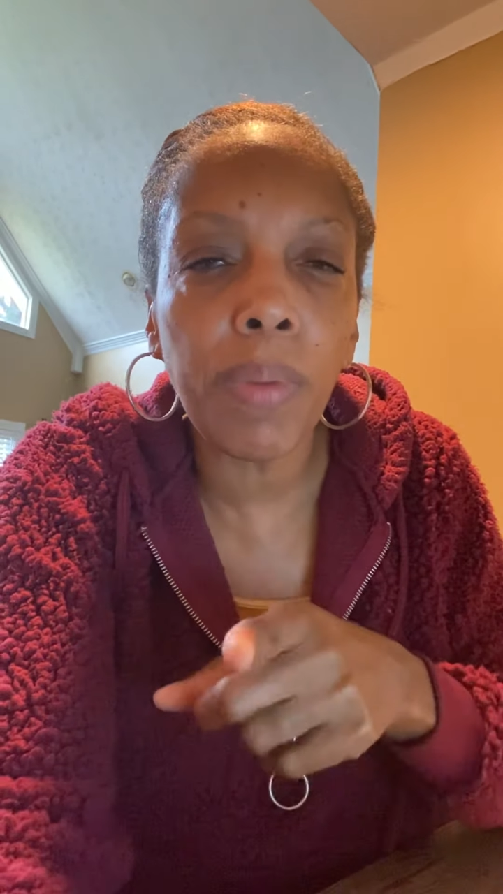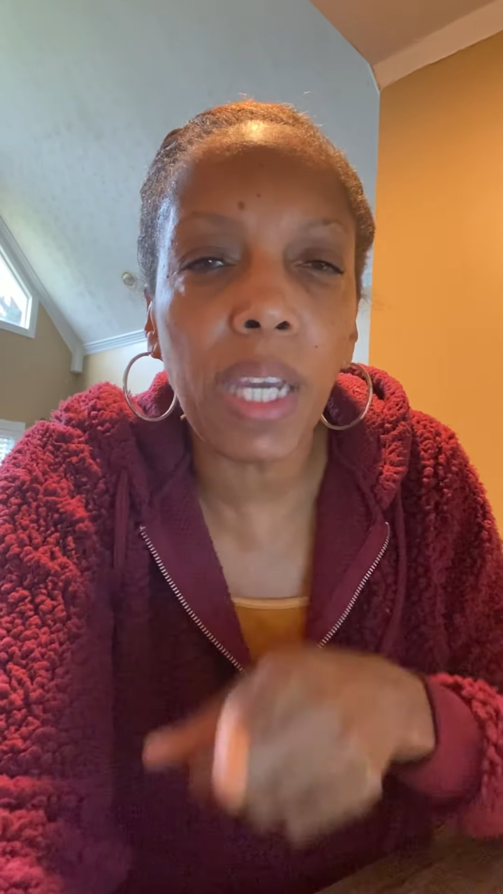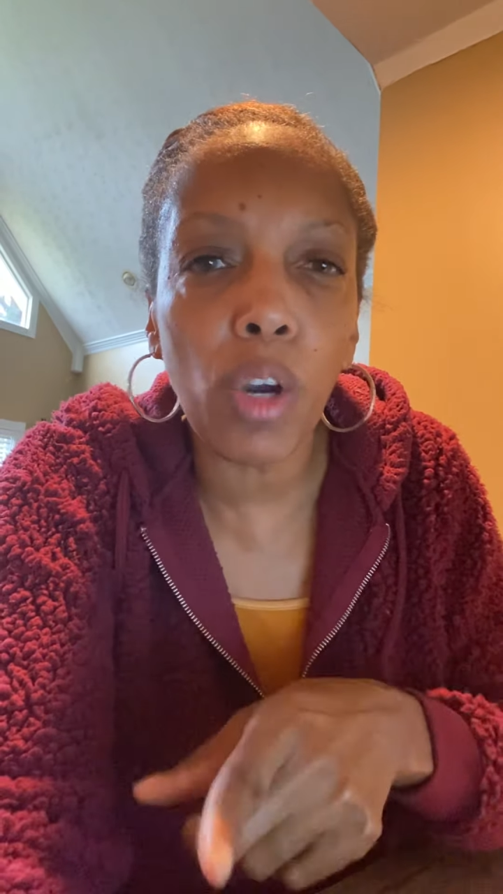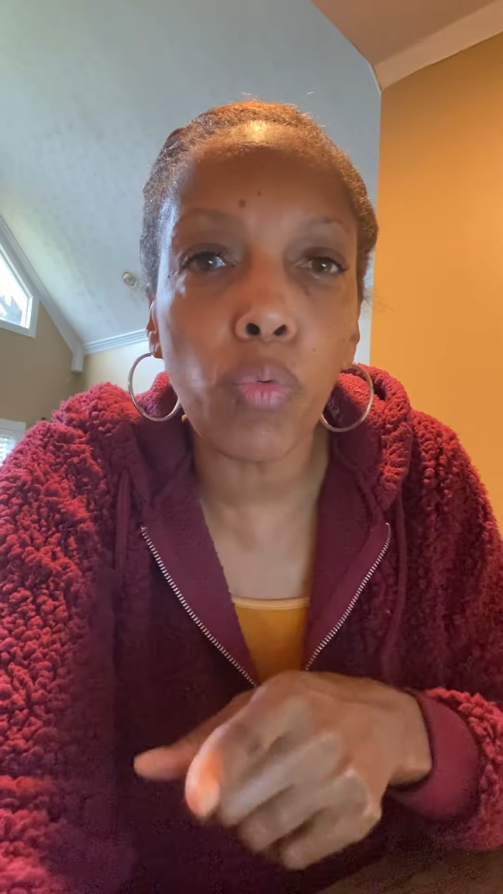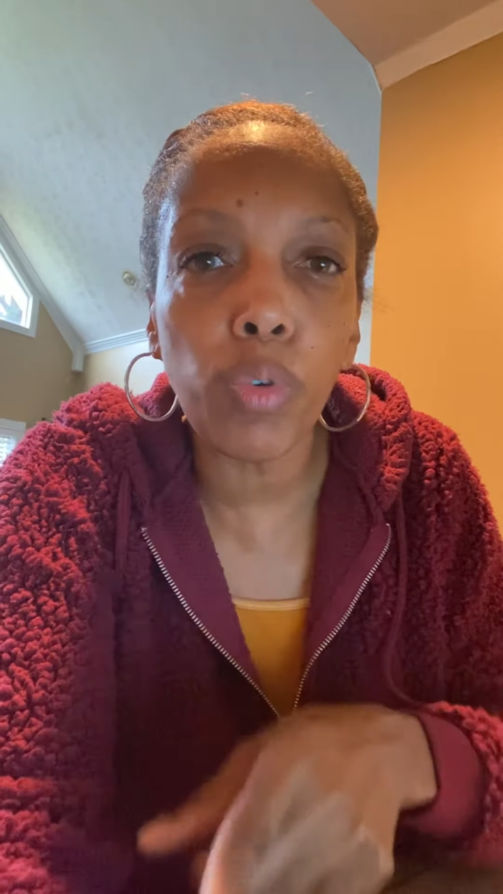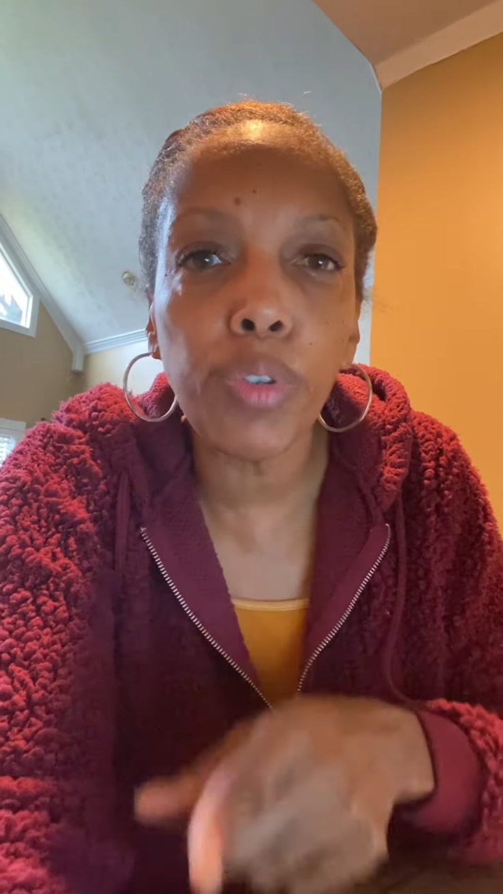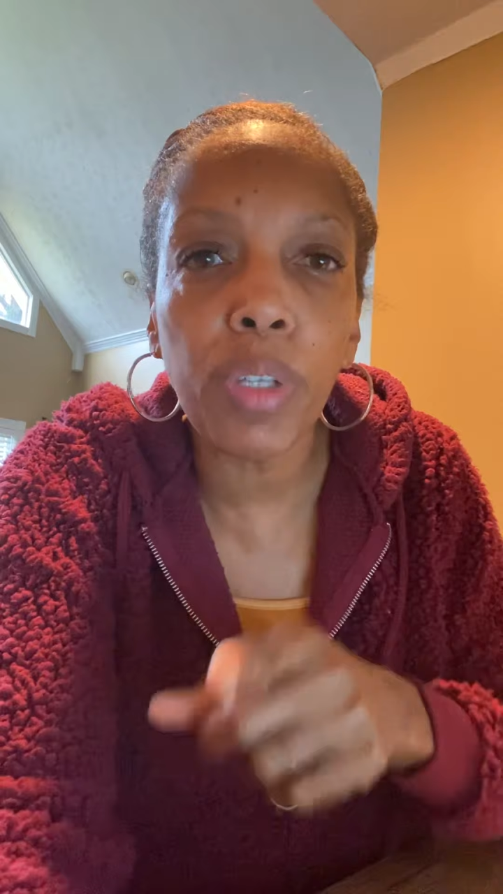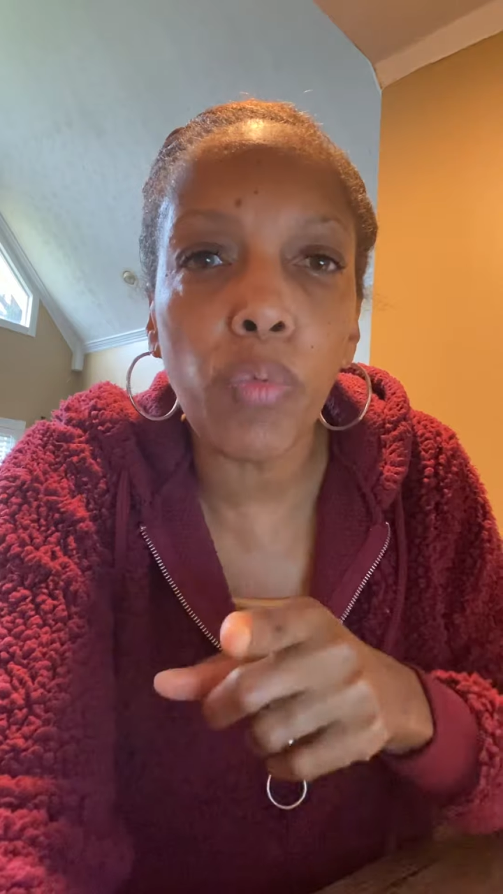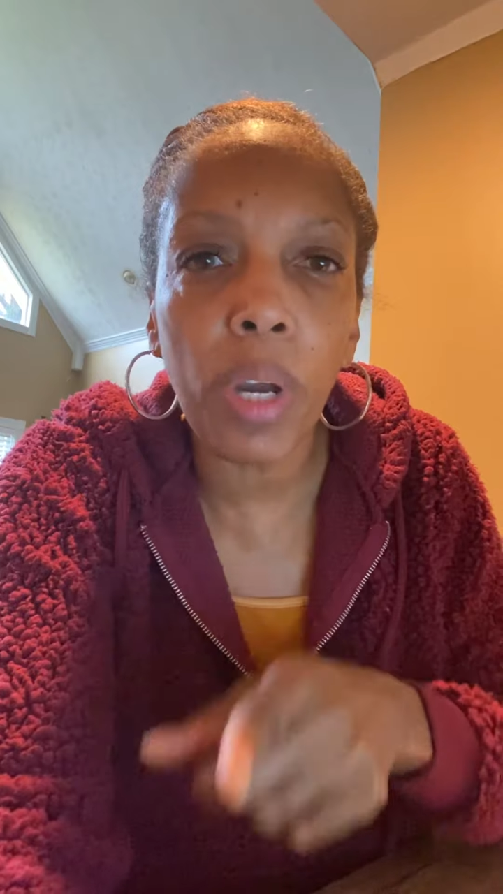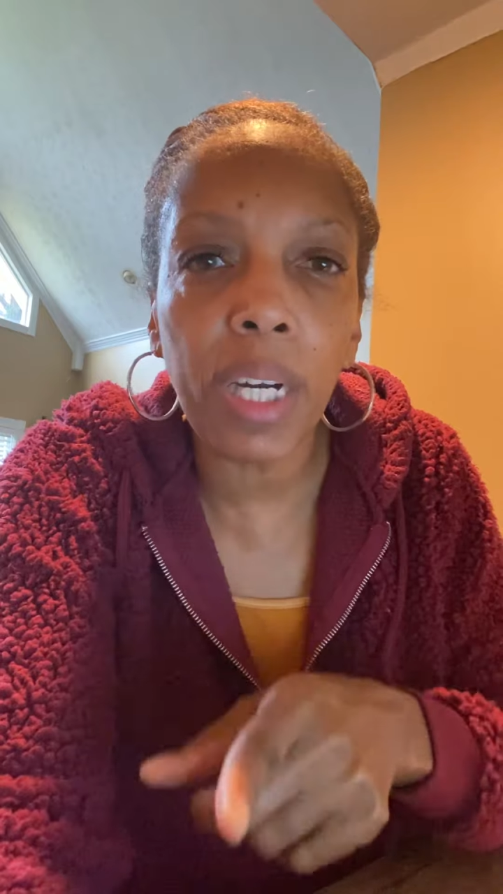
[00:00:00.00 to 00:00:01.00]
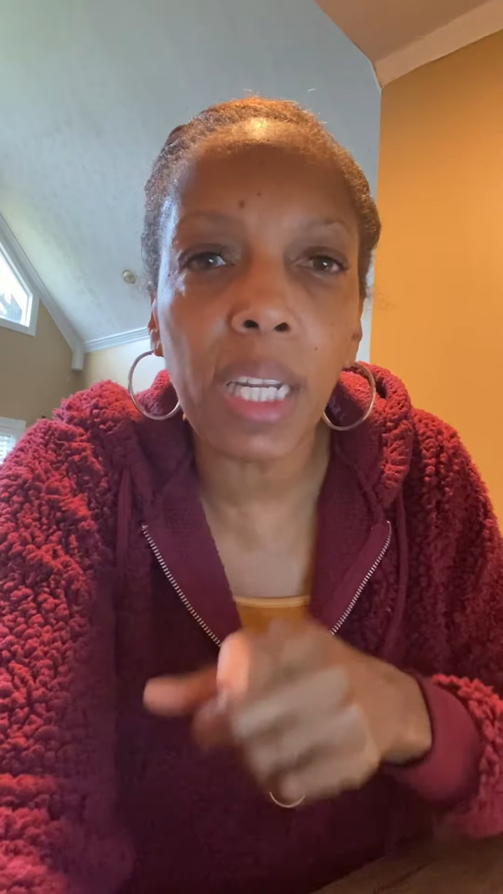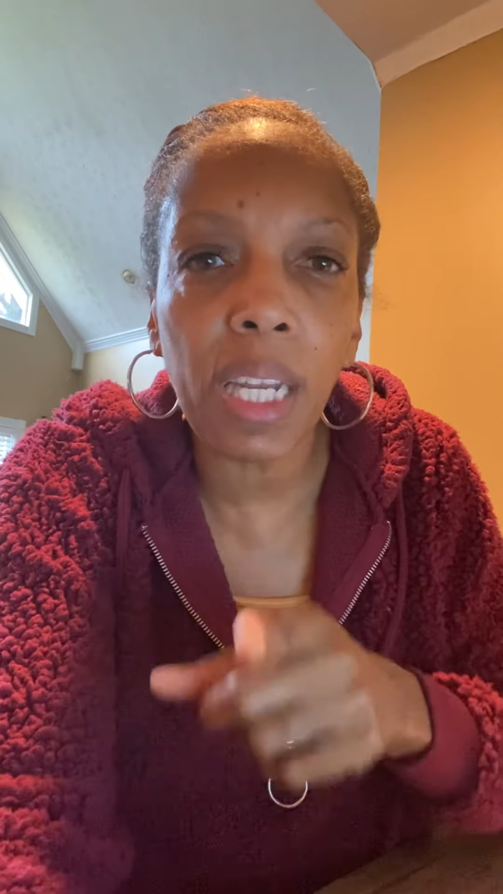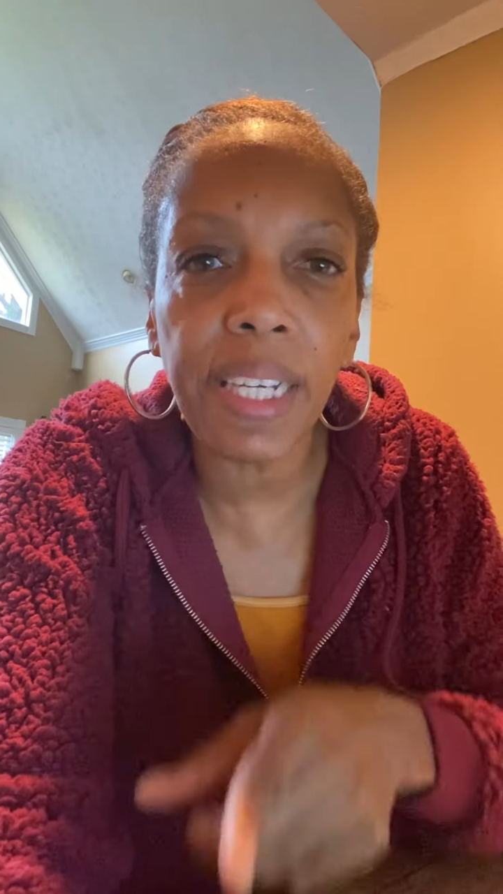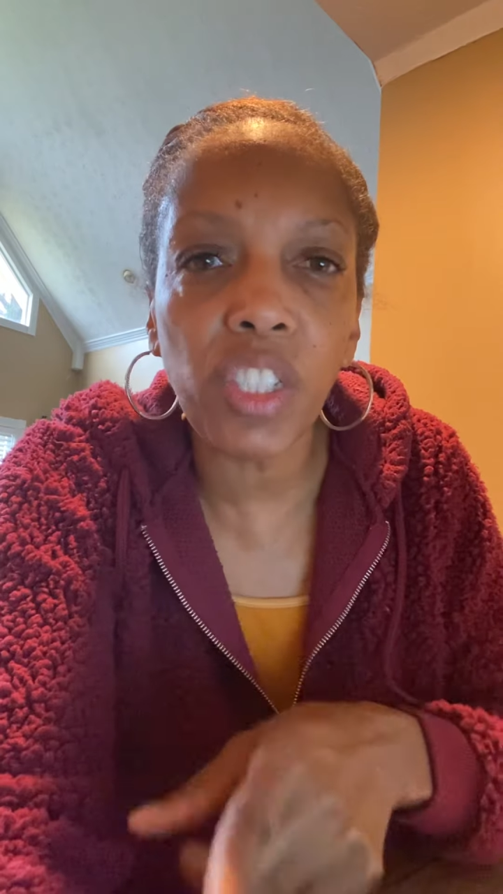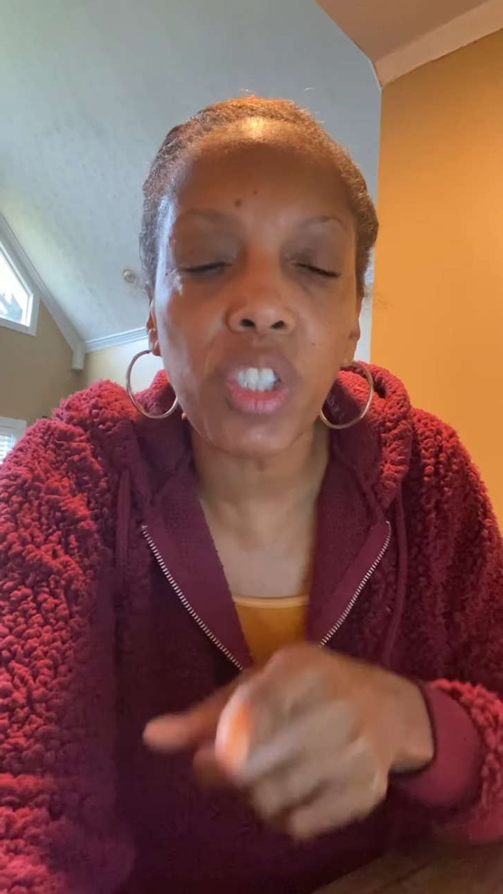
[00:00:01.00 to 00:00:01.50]
care rules and
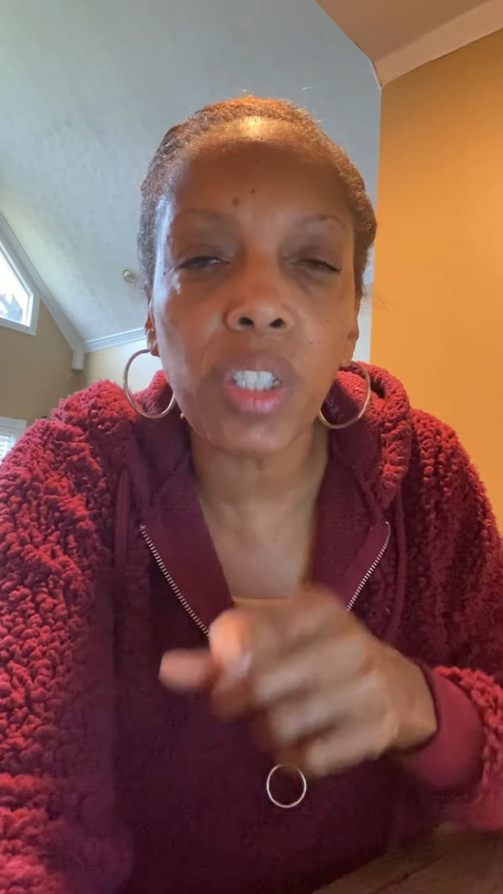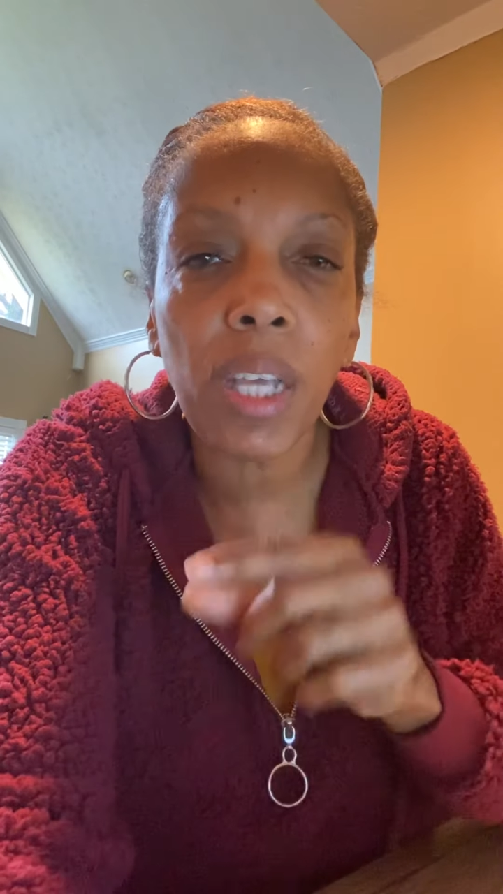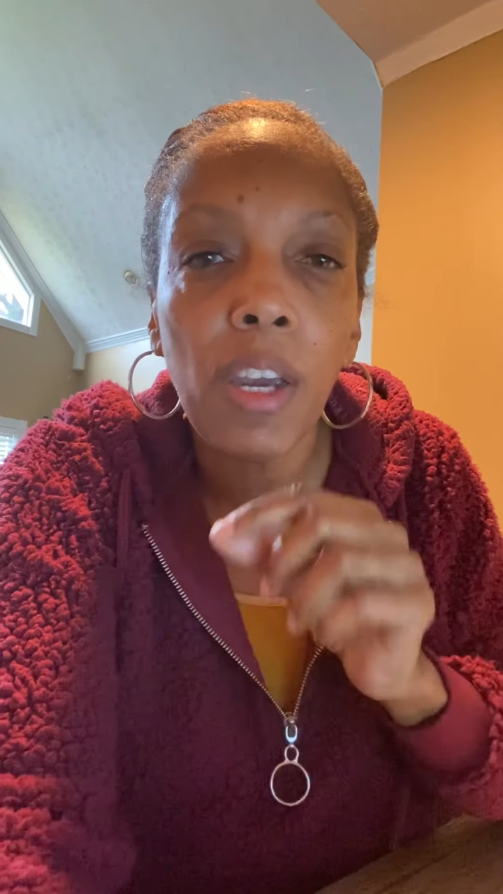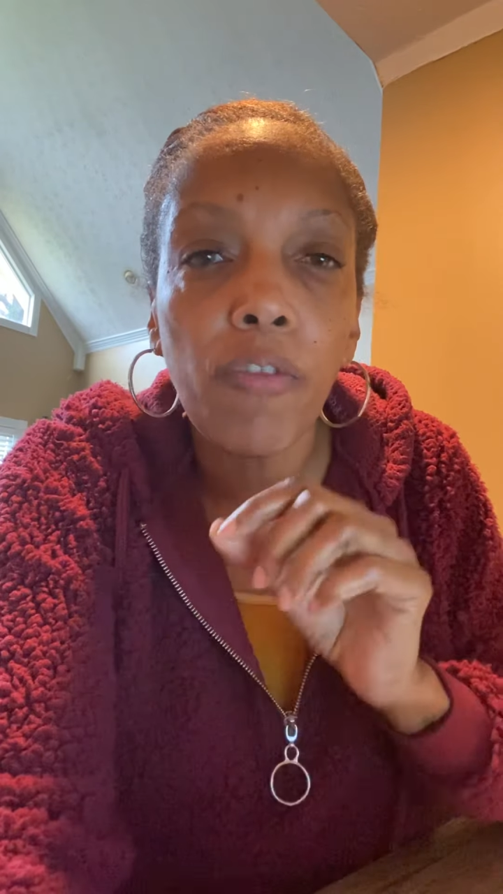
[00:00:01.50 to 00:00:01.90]
regulations